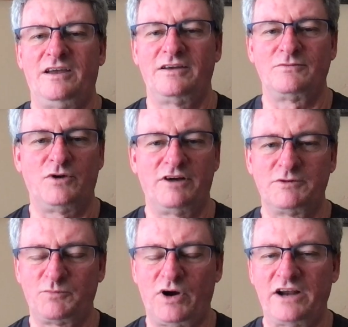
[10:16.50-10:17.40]
whatever
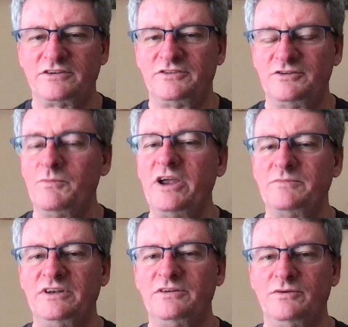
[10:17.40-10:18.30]
practice you might
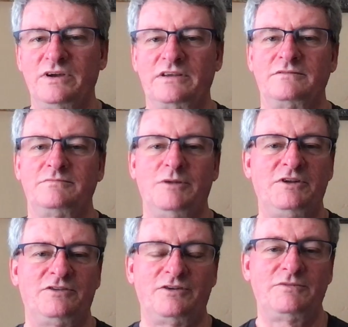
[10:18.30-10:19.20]
be doing. Maybe
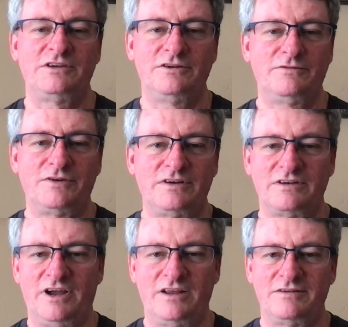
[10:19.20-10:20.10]
it's something different.
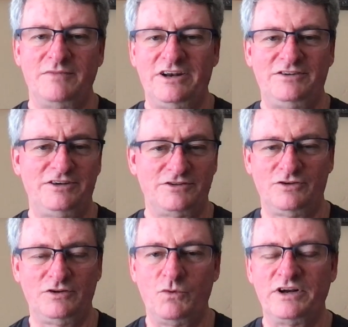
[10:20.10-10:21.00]
Meditation's
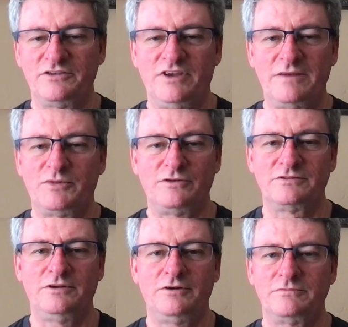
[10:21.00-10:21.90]
only one example.
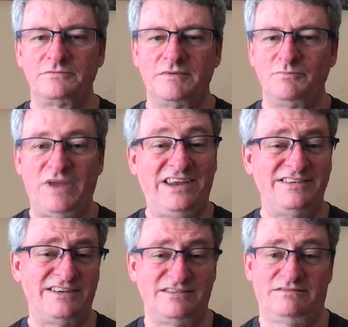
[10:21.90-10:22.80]

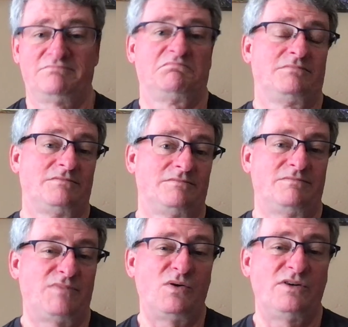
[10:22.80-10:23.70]
Painting,
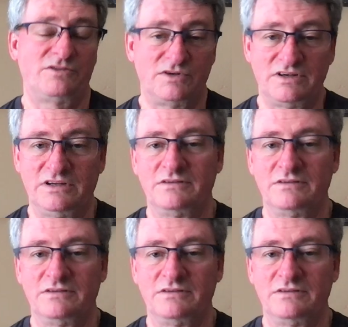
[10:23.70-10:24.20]
poetry,